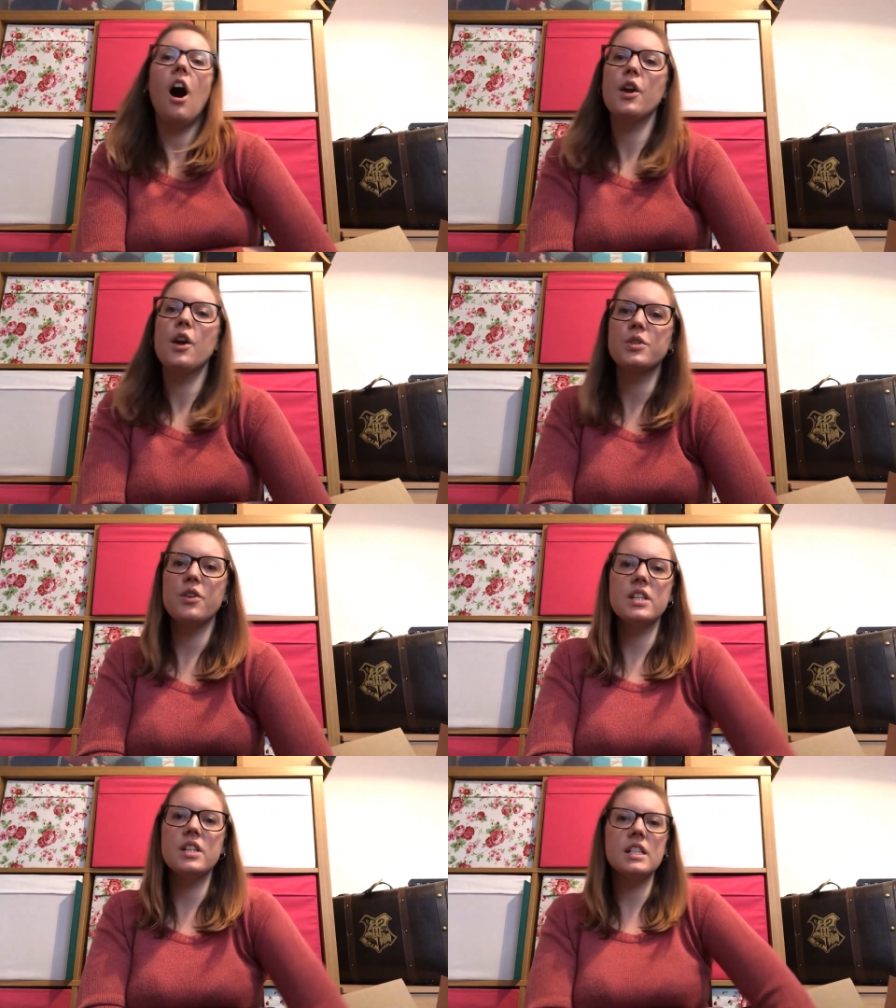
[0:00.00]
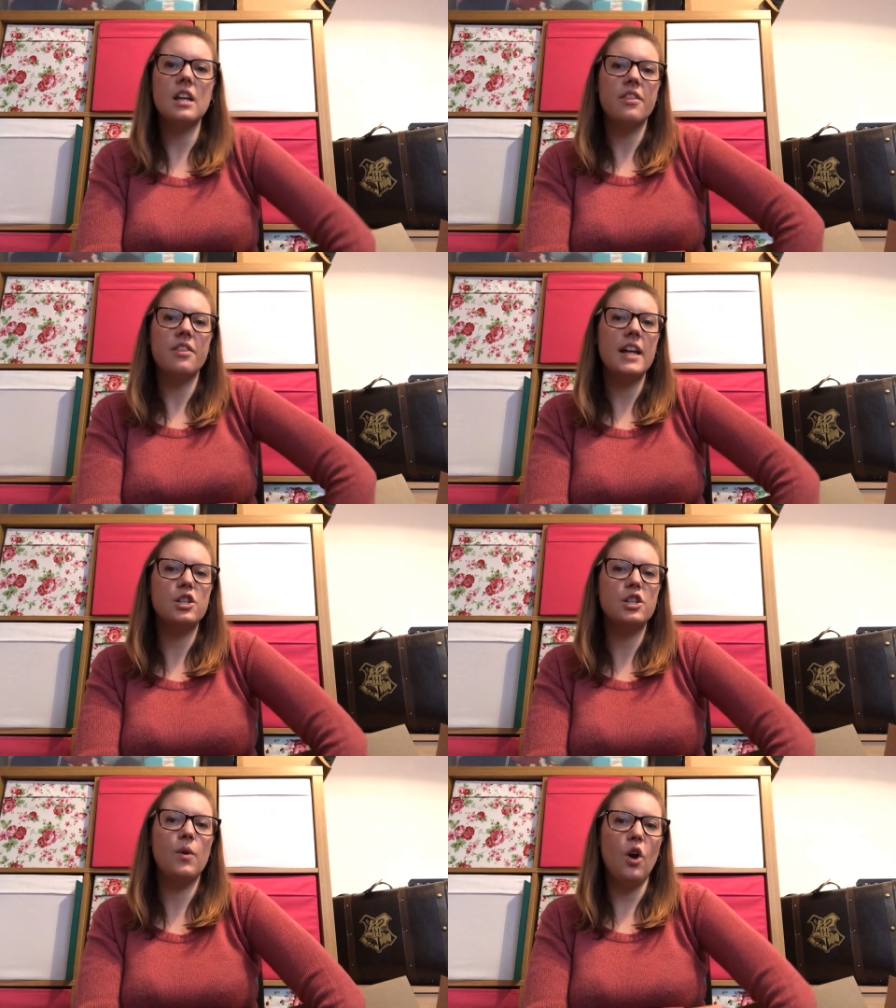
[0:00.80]
I also did, they
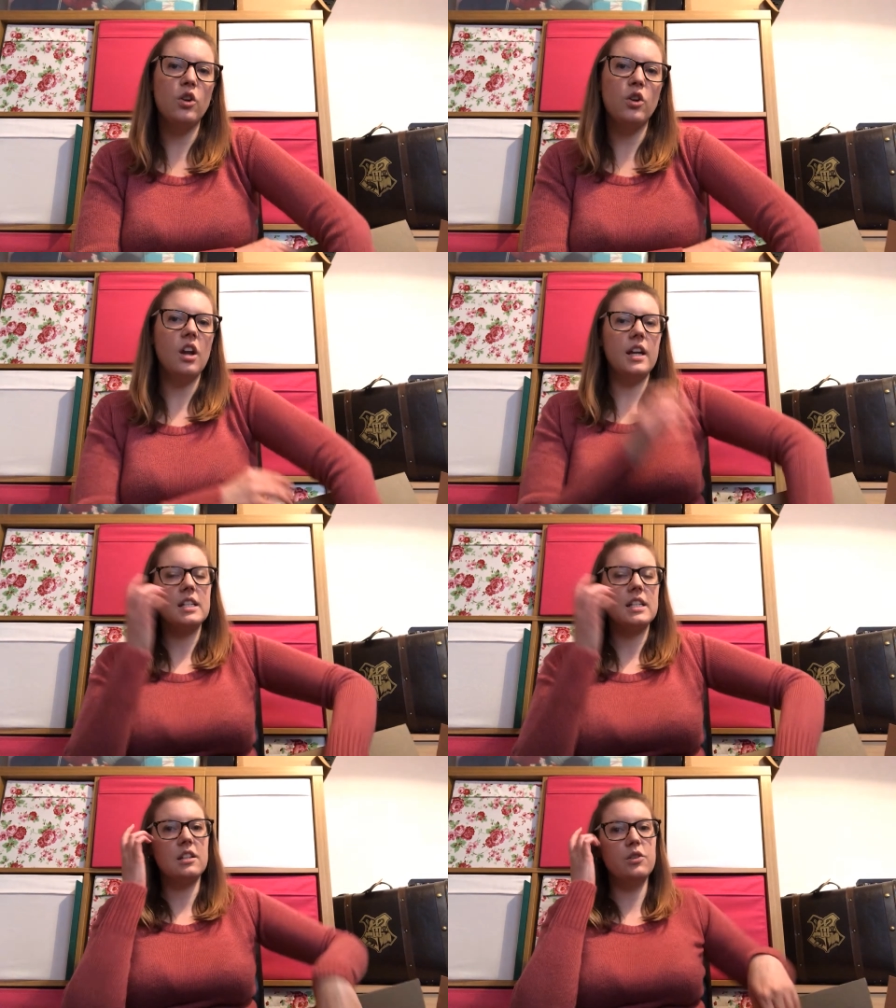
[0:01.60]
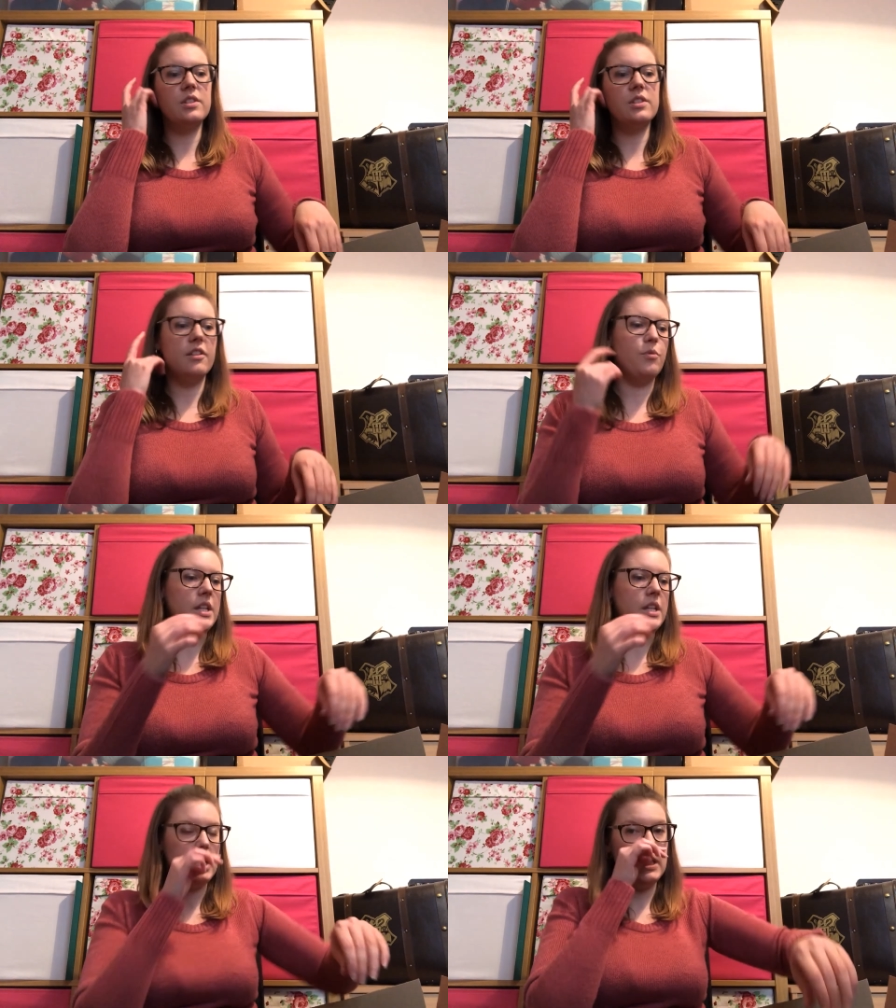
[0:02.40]
do an online exclusive,
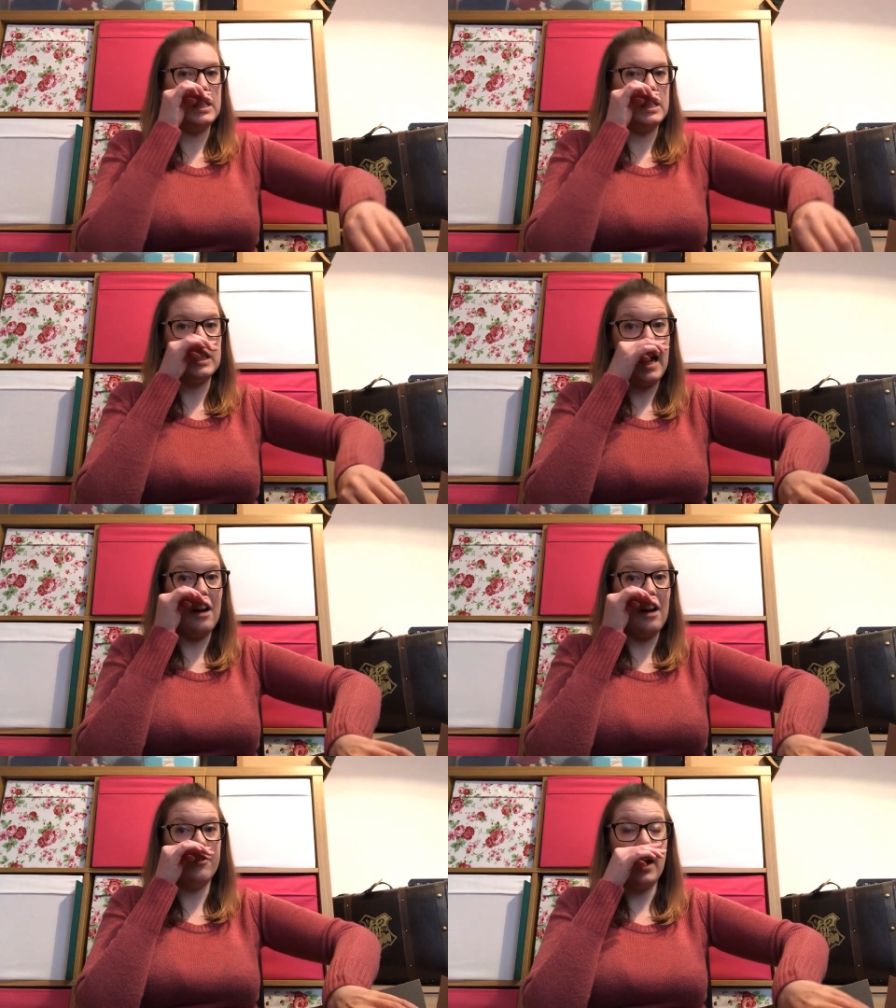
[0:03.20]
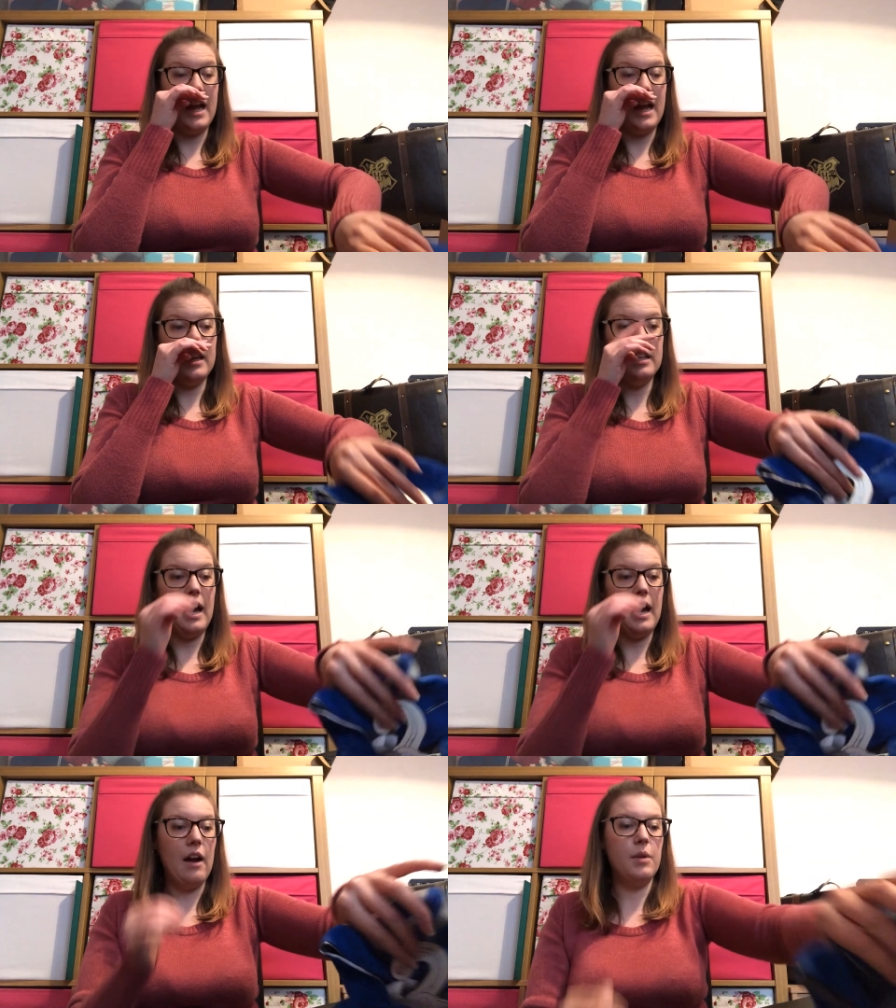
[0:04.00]
which is to have a
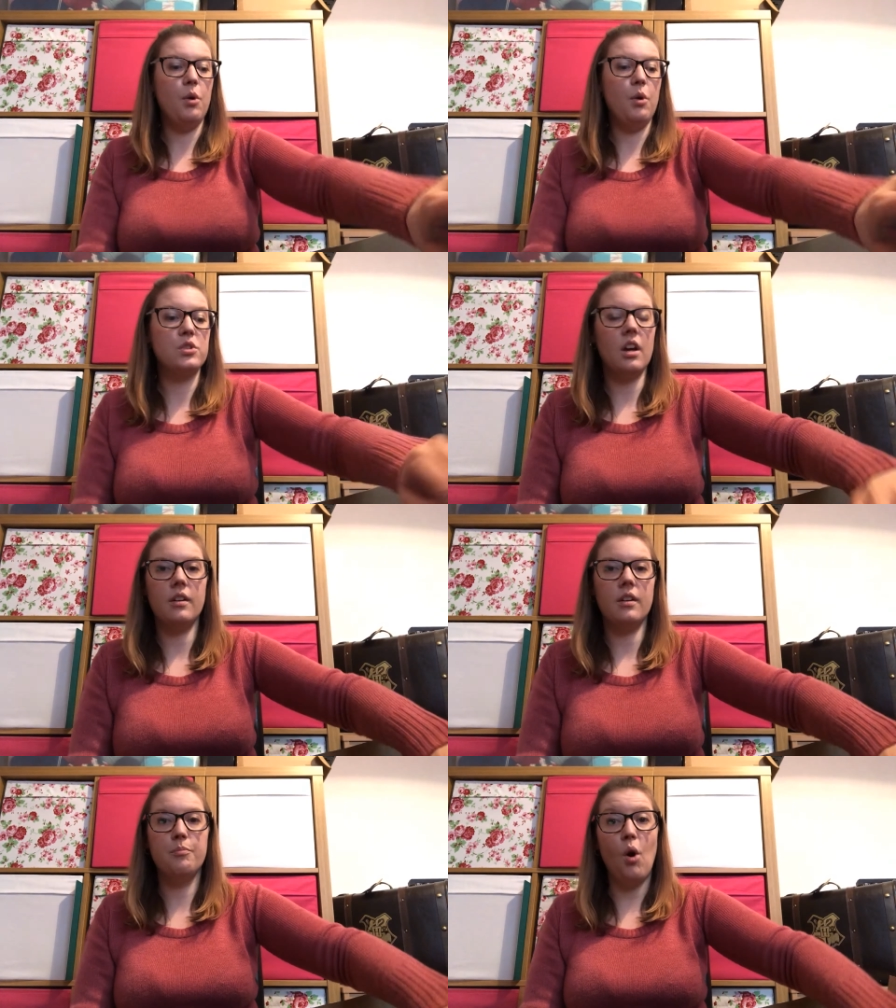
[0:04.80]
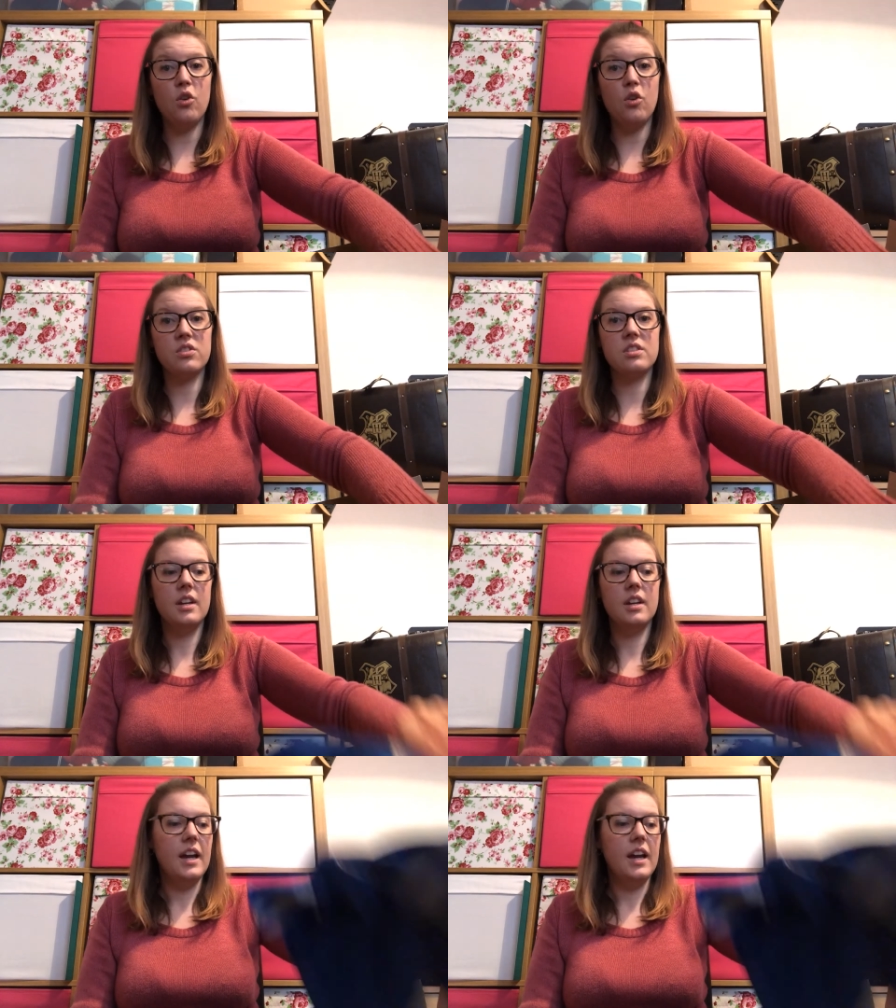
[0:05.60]
Harry Potter box,